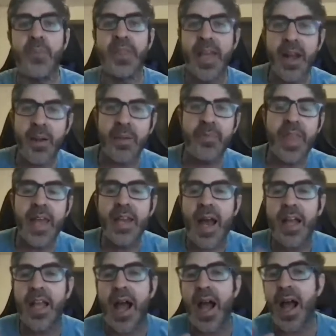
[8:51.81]
But then
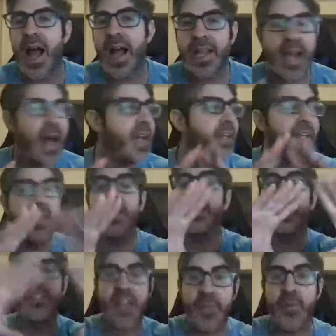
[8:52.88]
I kind of needed
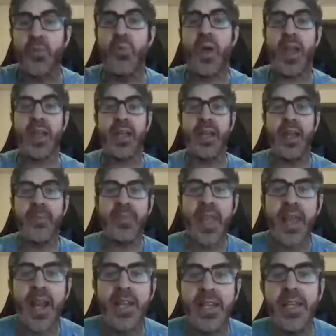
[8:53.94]
to step away,
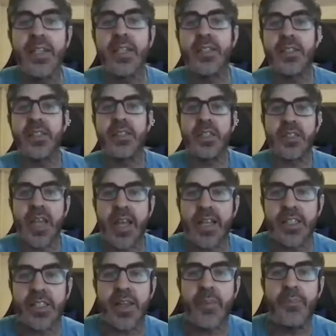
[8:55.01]
and I needed to take
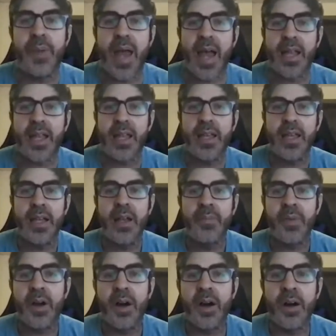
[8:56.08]
a step back.
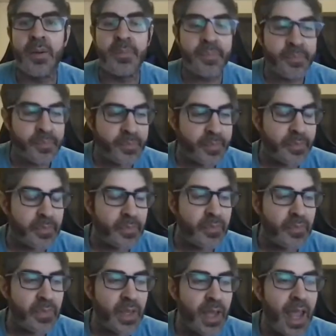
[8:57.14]

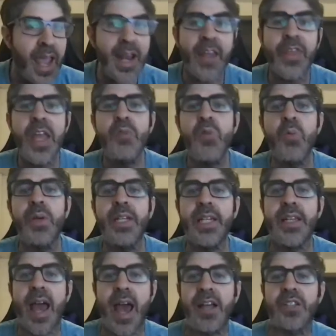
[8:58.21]
And I think what we
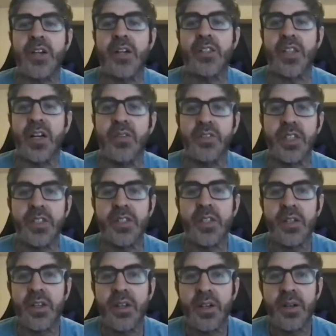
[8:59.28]
need to ask ourselves is,
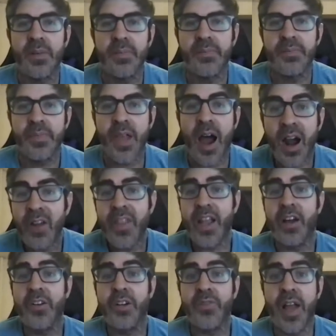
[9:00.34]
are they
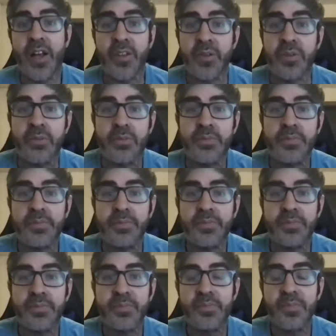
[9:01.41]
undervalued?
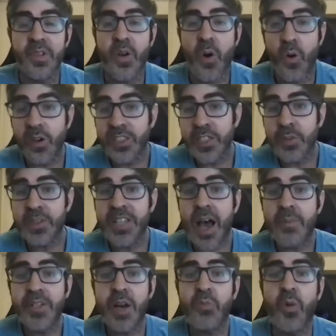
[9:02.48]
Or is this what
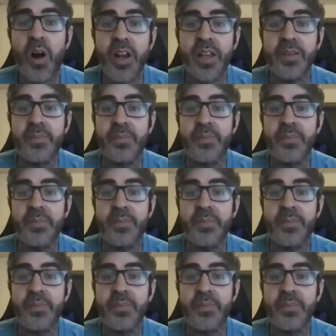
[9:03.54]
TopShot wanted?